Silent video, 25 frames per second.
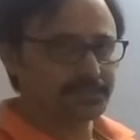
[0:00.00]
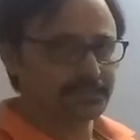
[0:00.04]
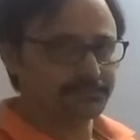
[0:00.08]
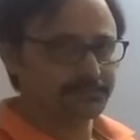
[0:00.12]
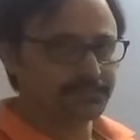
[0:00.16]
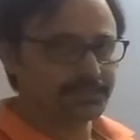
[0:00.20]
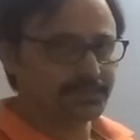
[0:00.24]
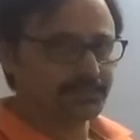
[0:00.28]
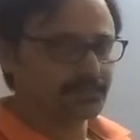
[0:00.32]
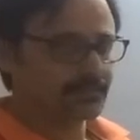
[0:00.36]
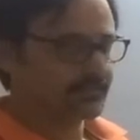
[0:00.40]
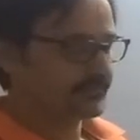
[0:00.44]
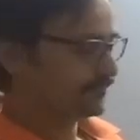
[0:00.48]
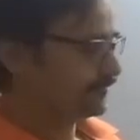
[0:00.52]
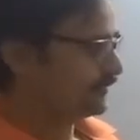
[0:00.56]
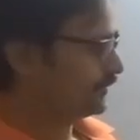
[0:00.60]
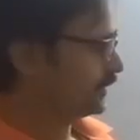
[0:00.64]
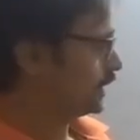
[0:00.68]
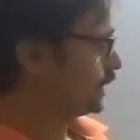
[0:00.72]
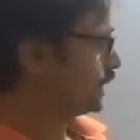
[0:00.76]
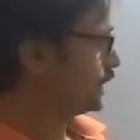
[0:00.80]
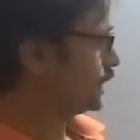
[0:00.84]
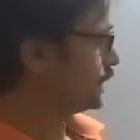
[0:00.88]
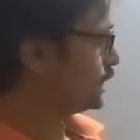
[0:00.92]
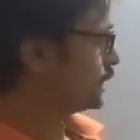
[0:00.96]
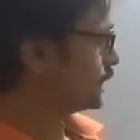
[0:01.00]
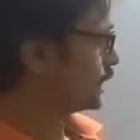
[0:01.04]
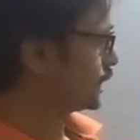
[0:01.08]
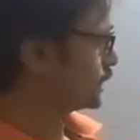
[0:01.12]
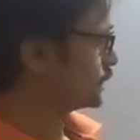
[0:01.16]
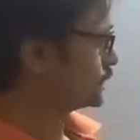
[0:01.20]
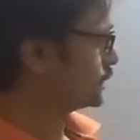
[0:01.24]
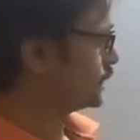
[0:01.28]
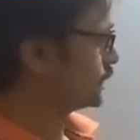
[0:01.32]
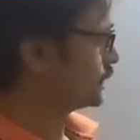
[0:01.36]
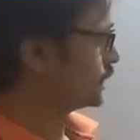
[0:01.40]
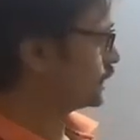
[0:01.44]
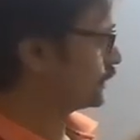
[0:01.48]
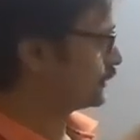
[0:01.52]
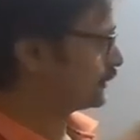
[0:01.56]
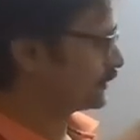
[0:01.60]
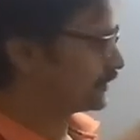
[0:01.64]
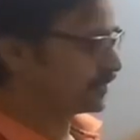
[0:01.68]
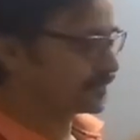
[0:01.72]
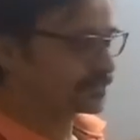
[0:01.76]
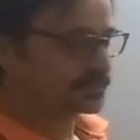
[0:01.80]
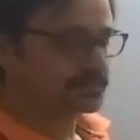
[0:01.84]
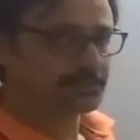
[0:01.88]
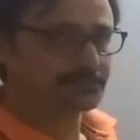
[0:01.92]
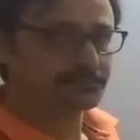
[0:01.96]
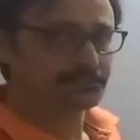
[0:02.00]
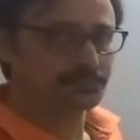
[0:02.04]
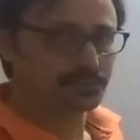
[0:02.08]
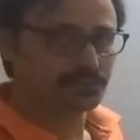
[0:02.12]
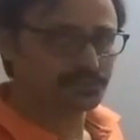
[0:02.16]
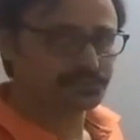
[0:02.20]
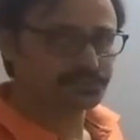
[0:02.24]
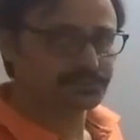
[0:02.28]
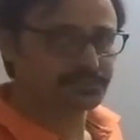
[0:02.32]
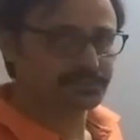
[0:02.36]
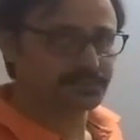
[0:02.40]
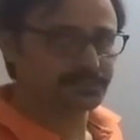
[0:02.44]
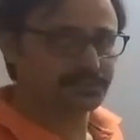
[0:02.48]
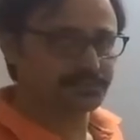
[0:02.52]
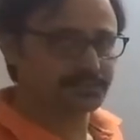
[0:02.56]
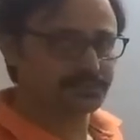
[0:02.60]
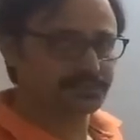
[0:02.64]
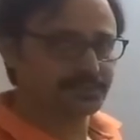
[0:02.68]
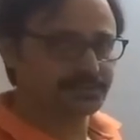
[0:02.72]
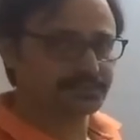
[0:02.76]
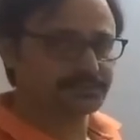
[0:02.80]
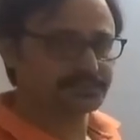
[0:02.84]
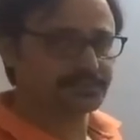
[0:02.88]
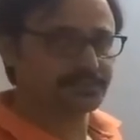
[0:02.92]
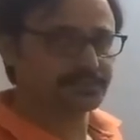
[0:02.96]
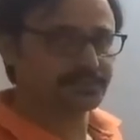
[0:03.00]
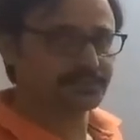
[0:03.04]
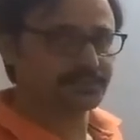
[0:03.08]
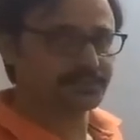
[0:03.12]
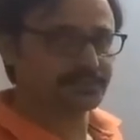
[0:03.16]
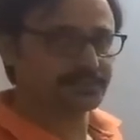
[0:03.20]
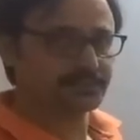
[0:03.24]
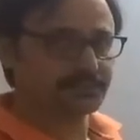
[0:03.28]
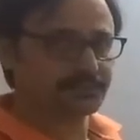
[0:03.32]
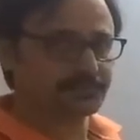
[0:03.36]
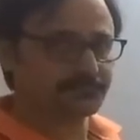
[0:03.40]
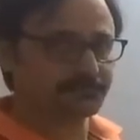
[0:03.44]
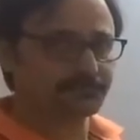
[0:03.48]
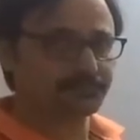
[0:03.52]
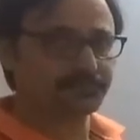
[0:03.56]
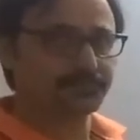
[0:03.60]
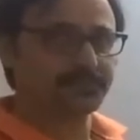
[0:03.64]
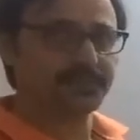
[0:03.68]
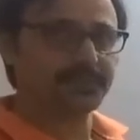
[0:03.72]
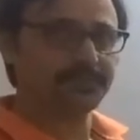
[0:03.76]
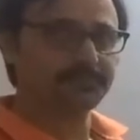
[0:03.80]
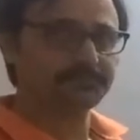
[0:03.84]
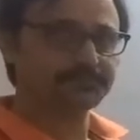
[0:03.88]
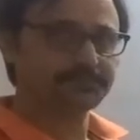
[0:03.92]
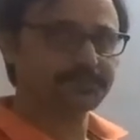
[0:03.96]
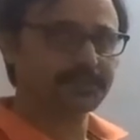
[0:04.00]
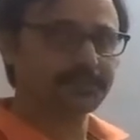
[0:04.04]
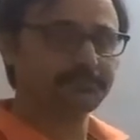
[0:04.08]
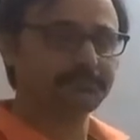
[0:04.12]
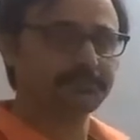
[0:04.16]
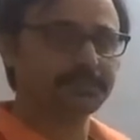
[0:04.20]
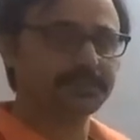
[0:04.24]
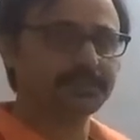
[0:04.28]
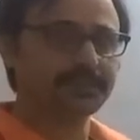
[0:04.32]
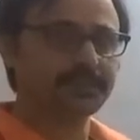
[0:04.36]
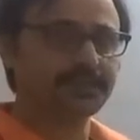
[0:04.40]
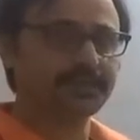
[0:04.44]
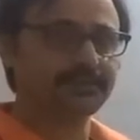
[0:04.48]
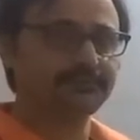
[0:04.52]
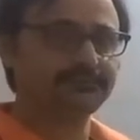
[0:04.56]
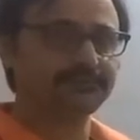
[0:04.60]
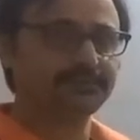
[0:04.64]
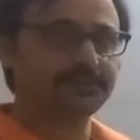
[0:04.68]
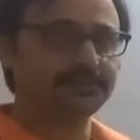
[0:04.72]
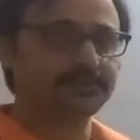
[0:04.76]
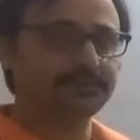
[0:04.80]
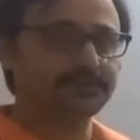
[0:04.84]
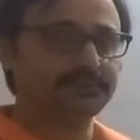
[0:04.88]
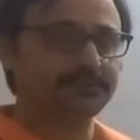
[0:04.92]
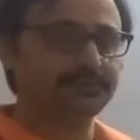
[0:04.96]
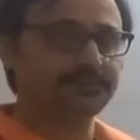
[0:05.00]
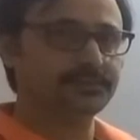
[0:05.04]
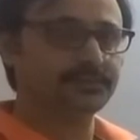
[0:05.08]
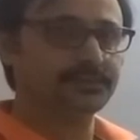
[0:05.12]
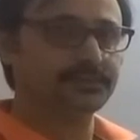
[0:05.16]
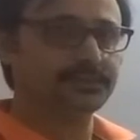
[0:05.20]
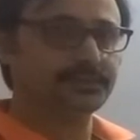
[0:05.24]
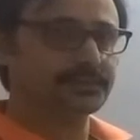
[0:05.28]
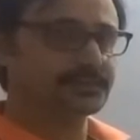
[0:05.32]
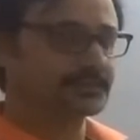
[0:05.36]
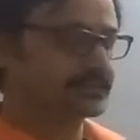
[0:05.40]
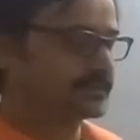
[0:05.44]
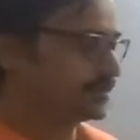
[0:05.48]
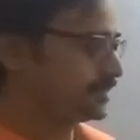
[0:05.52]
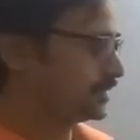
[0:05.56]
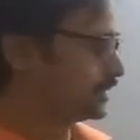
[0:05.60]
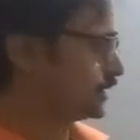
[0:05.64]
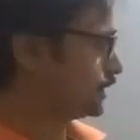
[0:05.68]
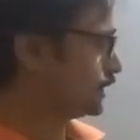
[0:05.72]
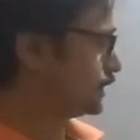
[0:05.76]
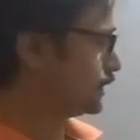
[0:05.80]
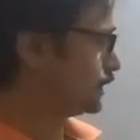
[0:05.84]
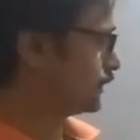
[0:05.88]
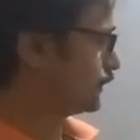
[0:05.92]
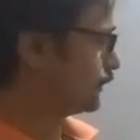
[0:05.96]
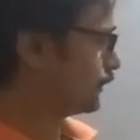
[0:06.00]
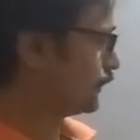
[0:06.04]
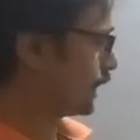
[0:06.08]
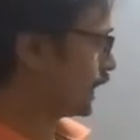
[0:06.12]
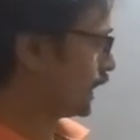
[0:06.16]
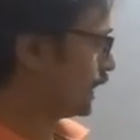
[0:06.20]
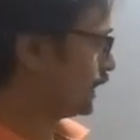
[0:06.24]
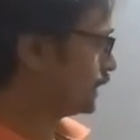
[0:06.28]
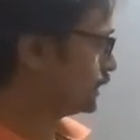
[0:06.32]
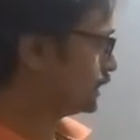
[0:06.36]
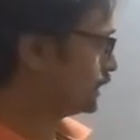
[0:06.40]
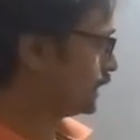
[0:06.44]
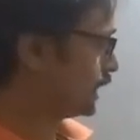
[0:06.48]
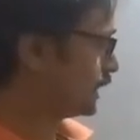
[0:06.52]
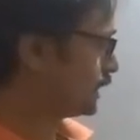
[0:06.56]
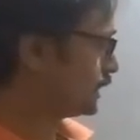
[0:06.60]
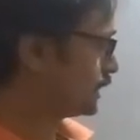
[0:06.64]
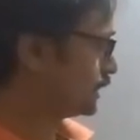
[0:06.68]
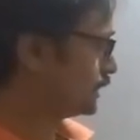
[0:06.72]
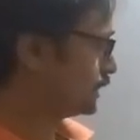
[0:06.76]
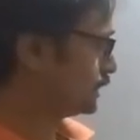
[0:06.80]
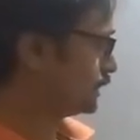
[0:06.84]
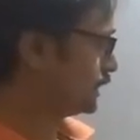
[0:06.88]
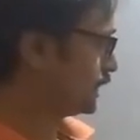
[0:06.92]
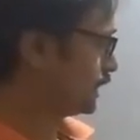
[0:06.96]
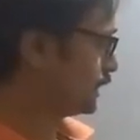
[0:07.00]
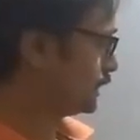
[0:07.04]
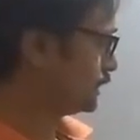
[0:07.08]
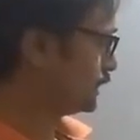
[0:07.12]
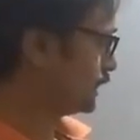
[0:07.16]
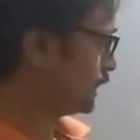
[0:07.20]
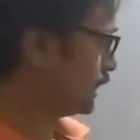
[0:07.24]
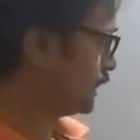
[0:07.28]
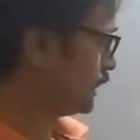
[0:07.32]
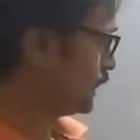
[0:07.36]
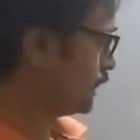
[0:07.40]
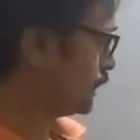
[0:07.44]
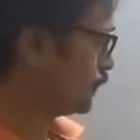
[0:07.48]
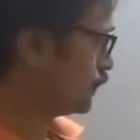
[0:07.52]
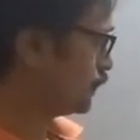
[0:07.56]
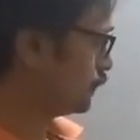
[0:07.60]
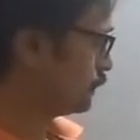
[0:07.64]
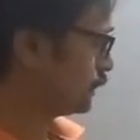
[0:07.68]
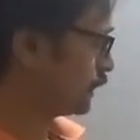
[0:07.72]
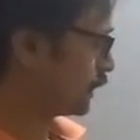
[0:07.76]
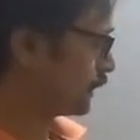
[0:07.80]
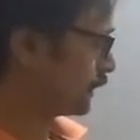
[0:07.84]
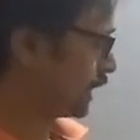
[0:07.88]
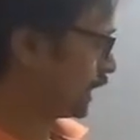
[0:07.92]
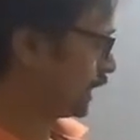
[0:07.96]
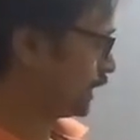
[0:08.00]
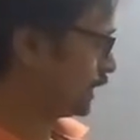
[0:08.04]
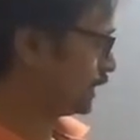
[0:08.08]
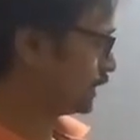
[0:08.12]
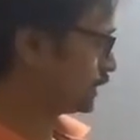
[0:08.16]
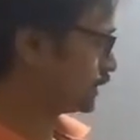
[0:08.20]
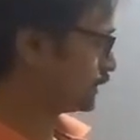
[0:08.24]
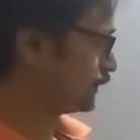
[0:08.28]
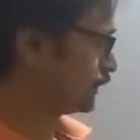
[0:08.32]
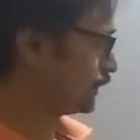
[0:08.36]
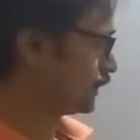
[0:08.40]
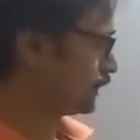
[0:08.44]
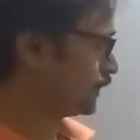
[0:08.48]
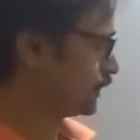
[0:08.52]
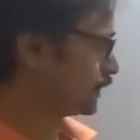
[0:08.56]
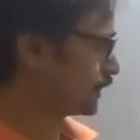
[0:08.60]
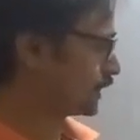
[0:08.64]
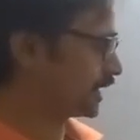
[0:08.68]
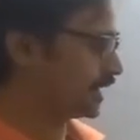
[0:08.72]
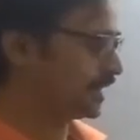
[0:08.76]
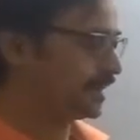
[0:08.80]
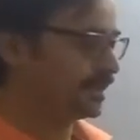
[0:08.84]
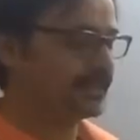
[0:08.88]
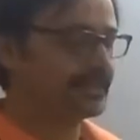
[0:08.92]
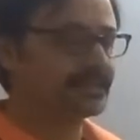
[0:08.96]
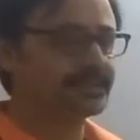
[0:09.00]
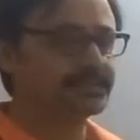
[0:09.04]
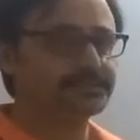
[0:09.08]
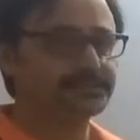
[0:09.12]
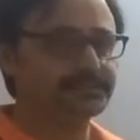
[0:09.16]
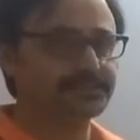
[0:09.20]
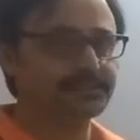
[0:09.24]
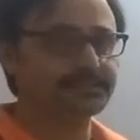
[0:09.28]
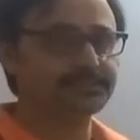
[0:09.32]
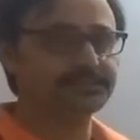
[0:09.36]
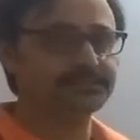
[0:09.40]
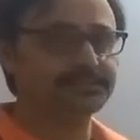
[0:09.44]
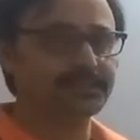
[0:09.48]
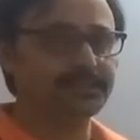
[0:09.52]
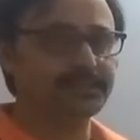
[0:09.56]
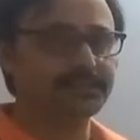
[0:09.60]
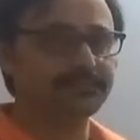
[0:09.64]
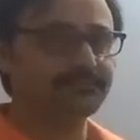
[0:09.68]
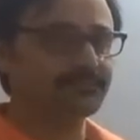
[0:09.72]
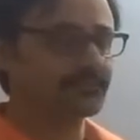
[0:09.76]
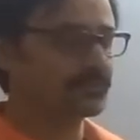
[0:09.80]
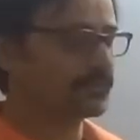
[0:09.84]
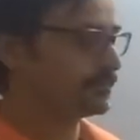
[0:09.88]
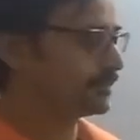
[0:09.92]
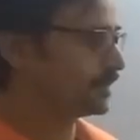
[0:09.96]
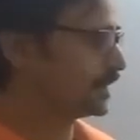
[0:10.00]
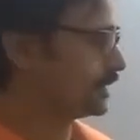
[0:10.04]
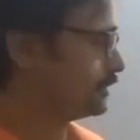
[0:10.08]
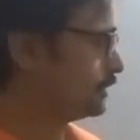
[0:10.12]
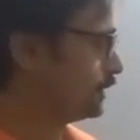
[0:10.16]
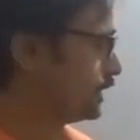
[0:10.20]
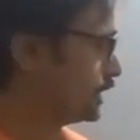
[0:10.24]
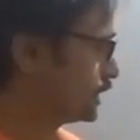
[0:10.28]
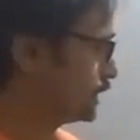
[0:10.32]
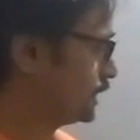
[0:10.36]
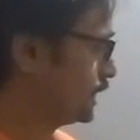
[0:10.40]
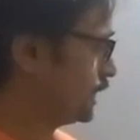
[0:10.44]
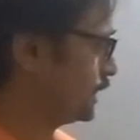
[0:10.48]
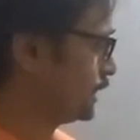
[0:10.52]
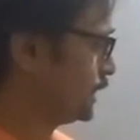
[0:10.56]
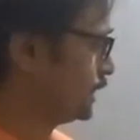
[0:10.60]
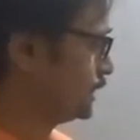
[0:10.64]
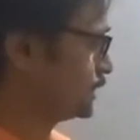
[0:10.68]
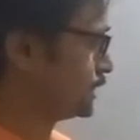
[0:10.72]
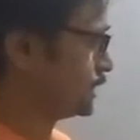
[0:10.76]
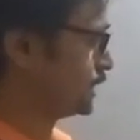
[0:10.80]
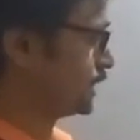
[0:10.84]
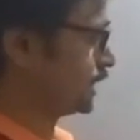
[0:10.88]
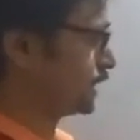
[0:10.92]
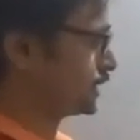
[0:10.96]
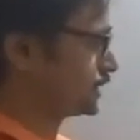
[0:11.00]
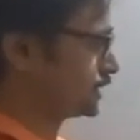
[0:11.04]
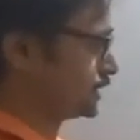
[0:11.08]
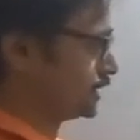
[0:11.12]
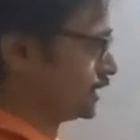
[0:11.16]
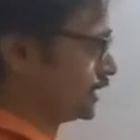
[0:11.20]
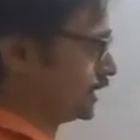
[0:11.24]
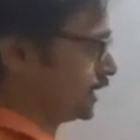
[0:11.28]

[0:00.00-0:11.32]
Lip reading: April, we need tax return for the most recent year. If someone haven't filed that, then they need to provide us 4868 form number, that is tax